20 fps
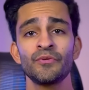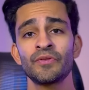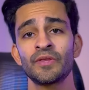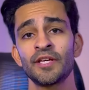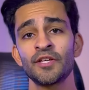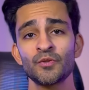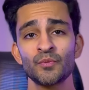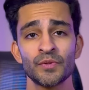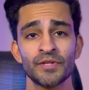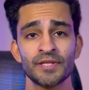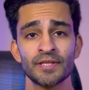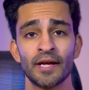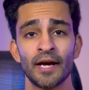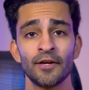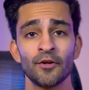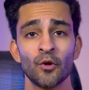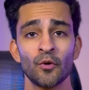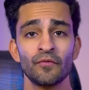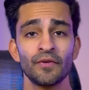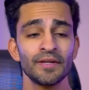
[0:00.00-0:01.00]
things with
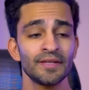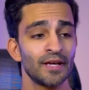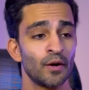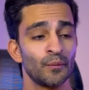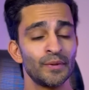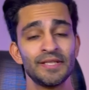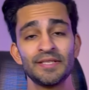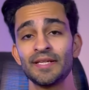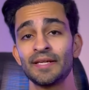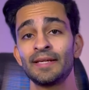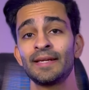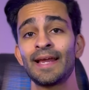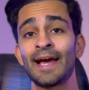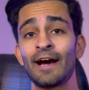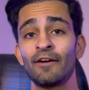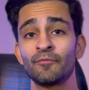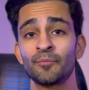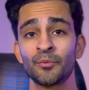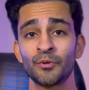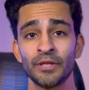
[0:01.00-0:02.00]
slide over that we didn't
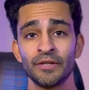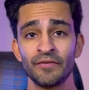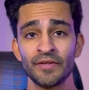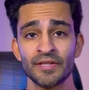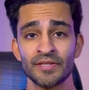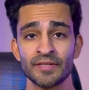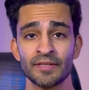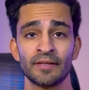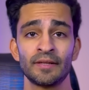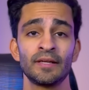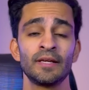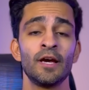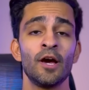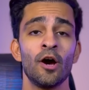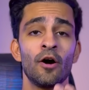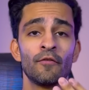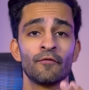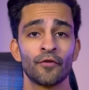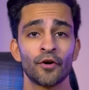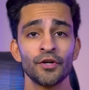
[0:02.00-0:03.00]
have previously.
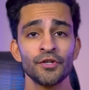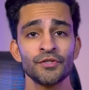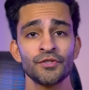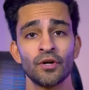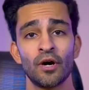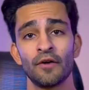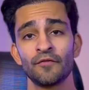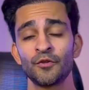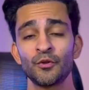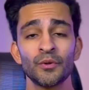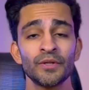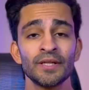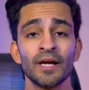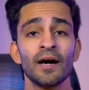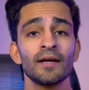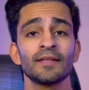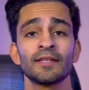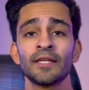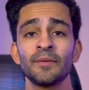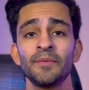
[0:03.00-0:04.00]
First off, you're
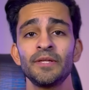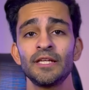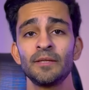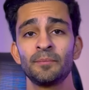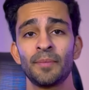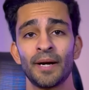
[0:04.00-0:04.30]
not limited